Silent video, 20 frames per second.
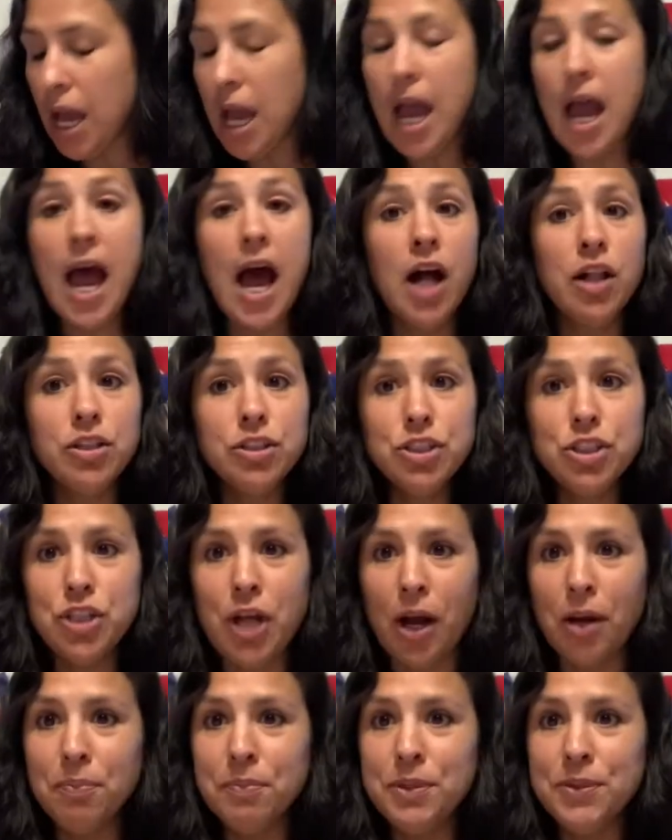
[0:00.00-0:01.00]
Ella
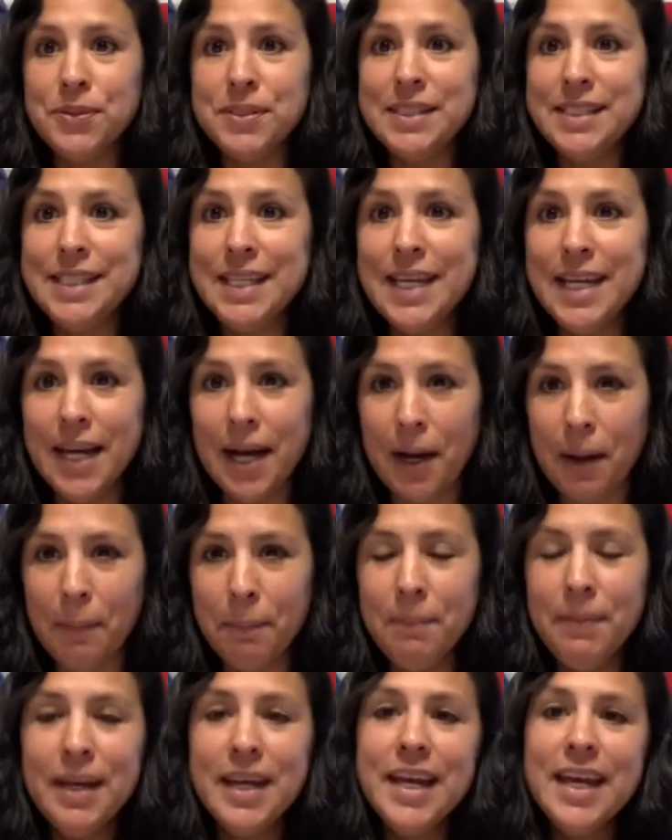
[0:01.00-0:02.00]
Sharp
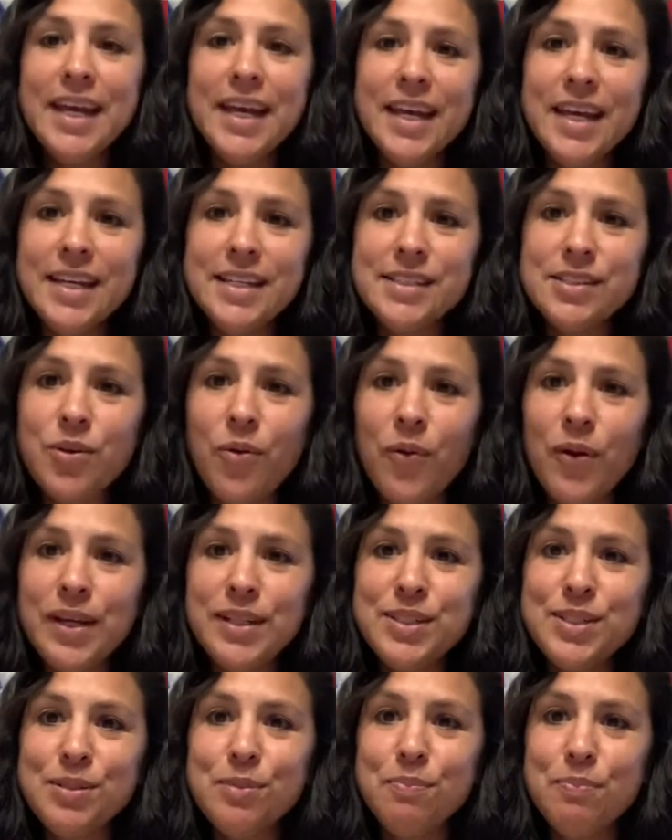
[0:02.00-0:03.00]
Museum is going
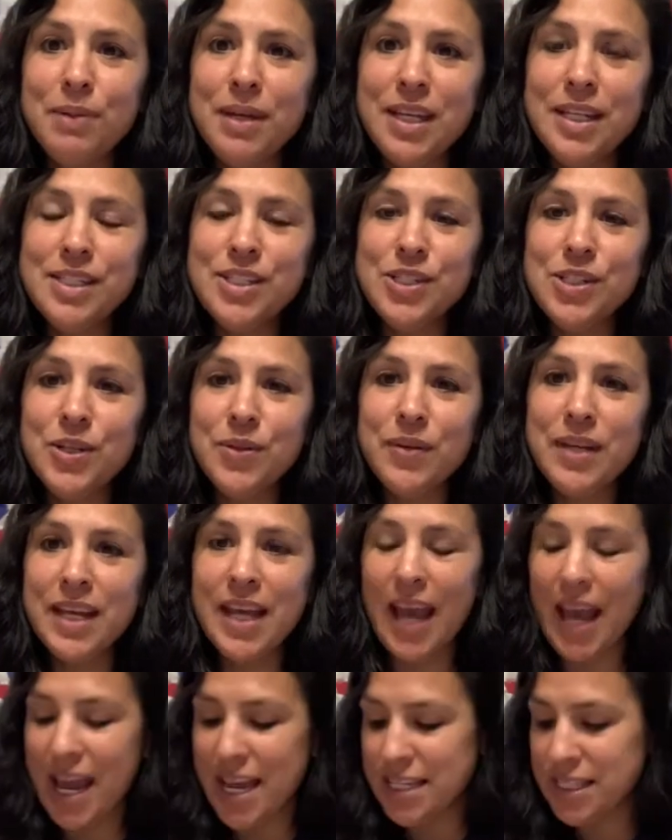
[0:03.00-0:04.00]
to be doing
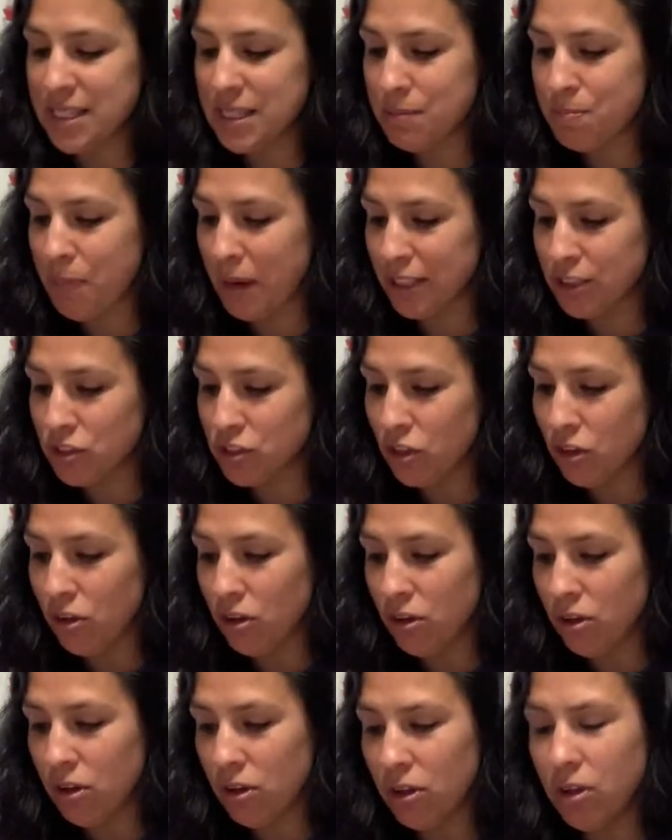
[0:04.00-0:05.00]
a
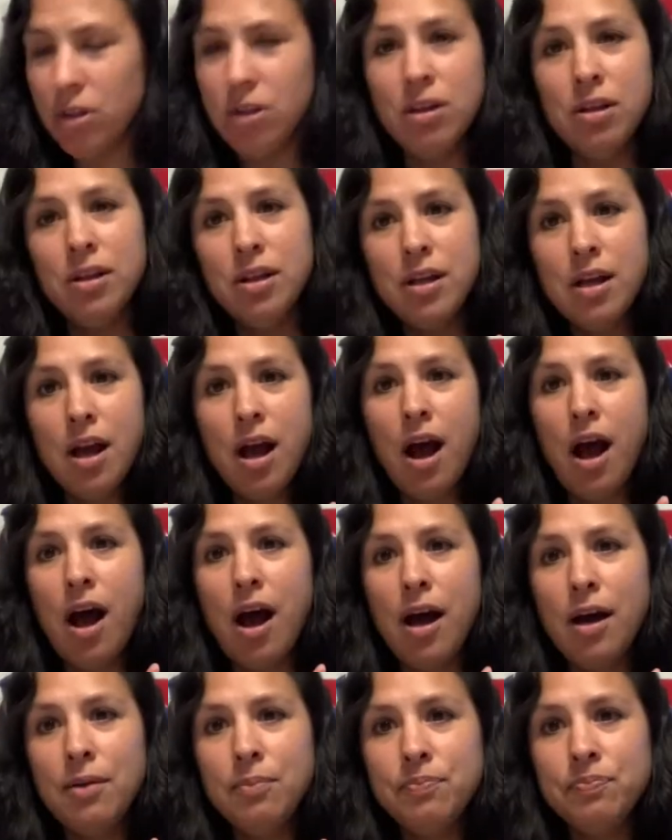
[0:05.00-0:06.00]
special
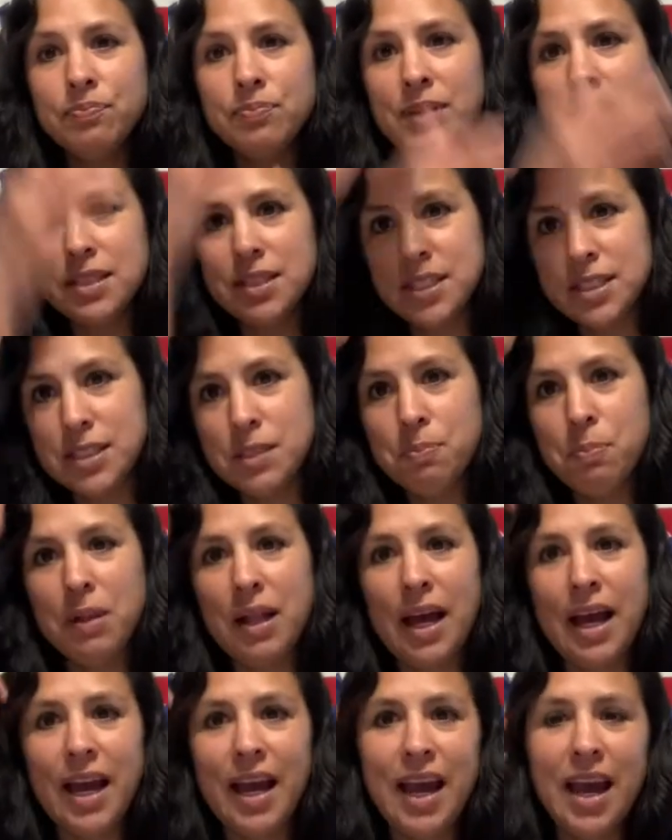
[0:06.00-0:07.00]

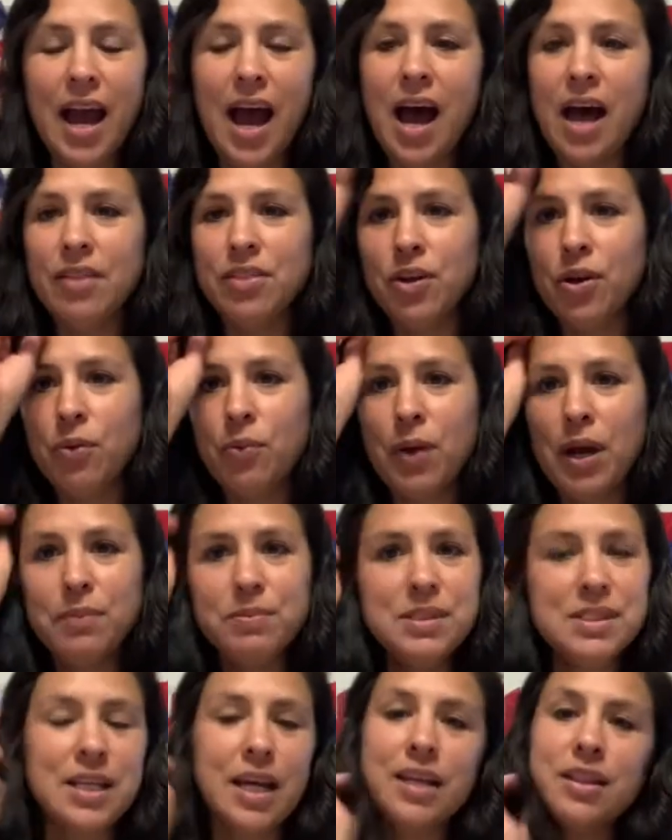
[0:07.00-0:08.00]
display on their website.